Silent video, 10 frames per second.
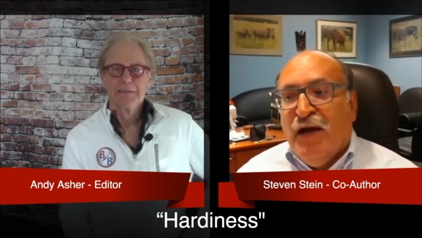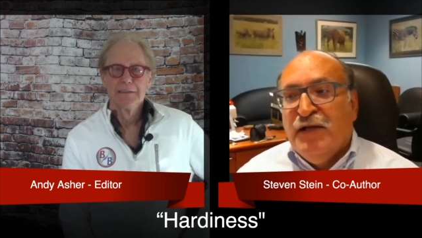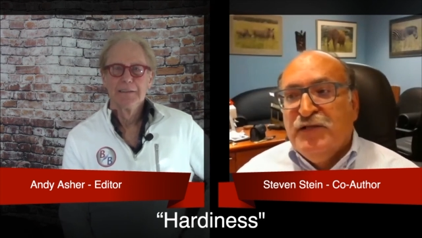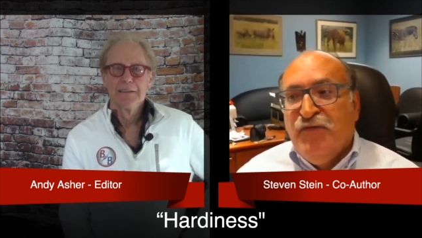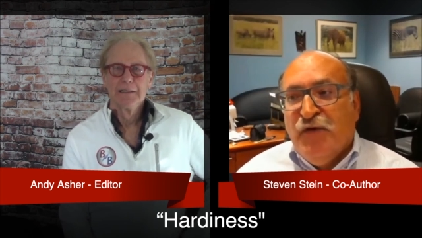
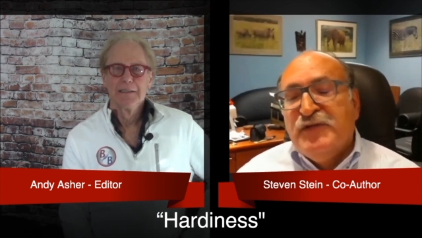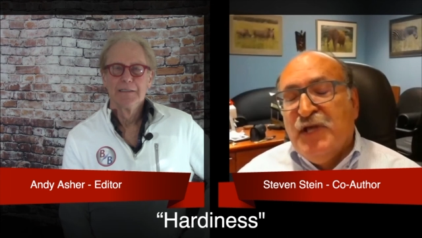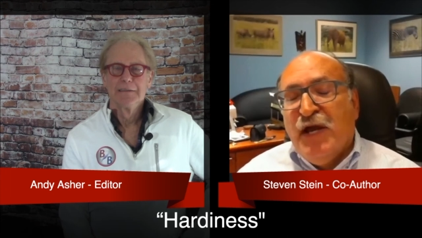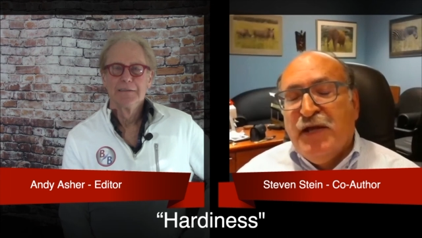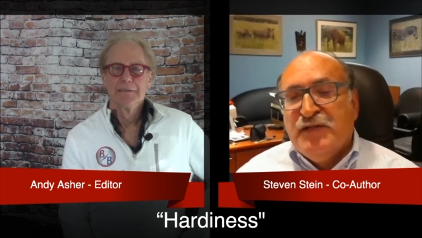Speaker 1: It's very
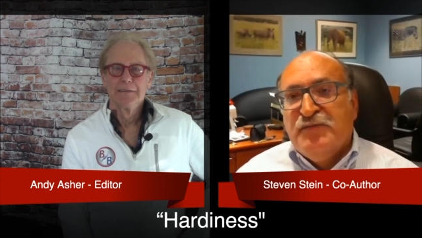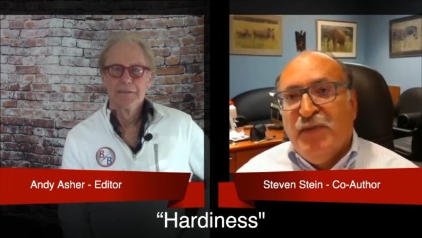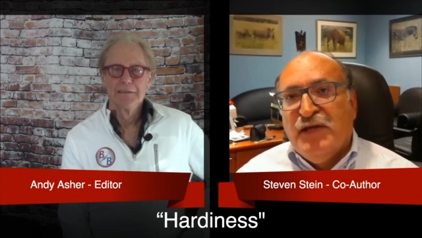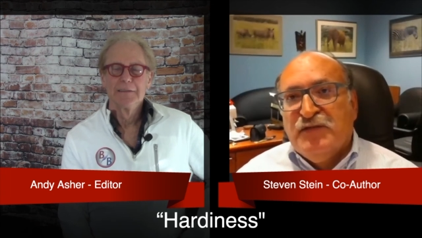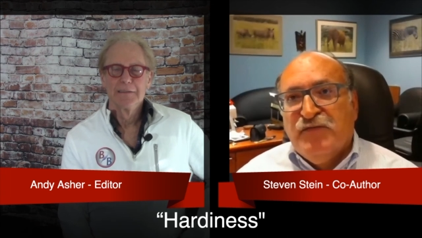
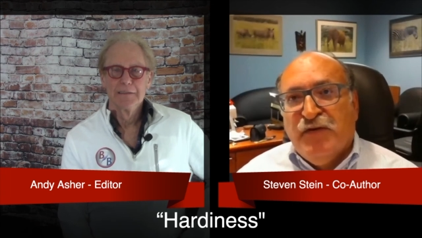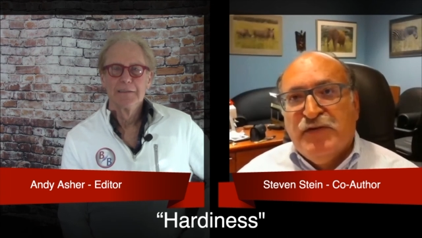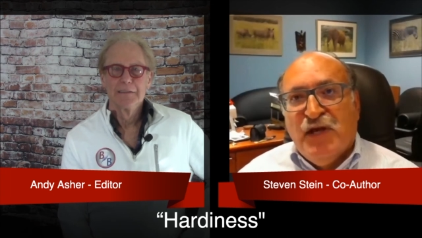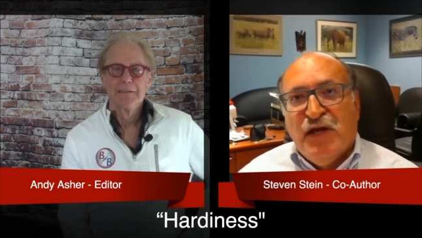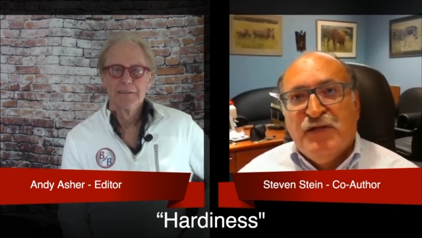science-based, very
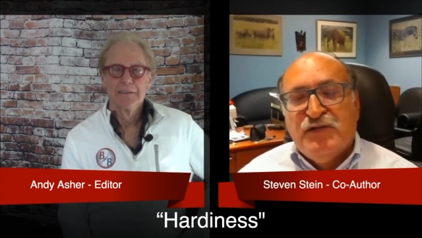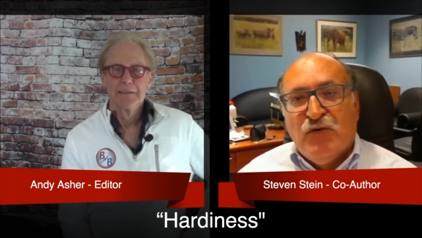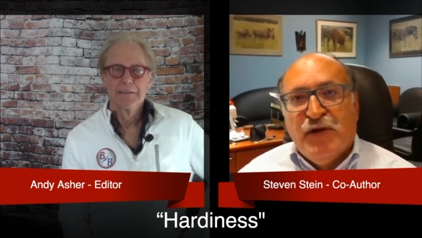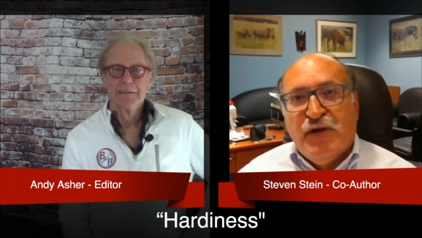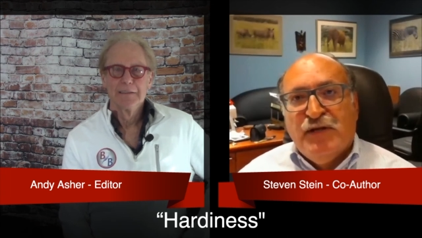
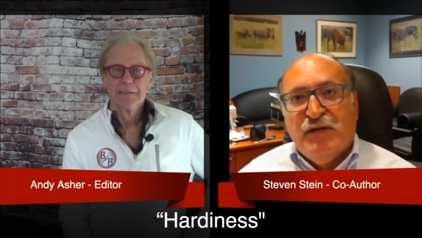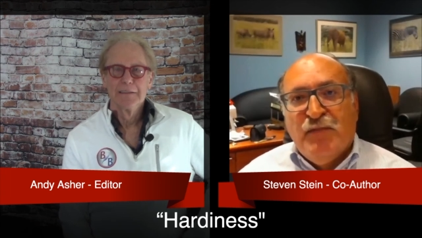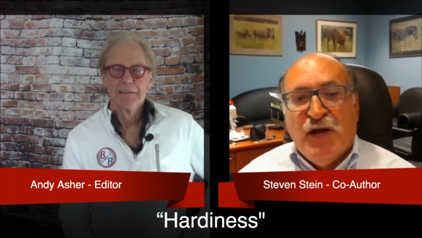science-oriented.